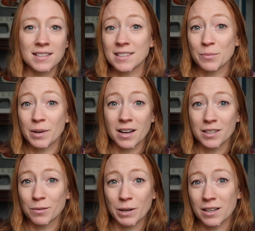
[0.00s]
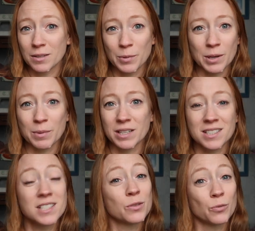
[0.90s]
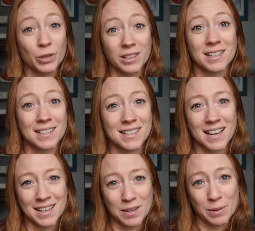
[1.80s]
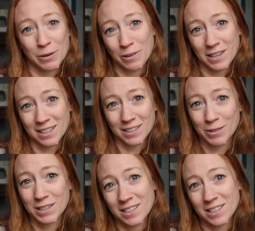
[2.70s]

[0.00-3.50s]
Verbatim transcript: some underwear, pretty much. She's really excited about wearing underwear.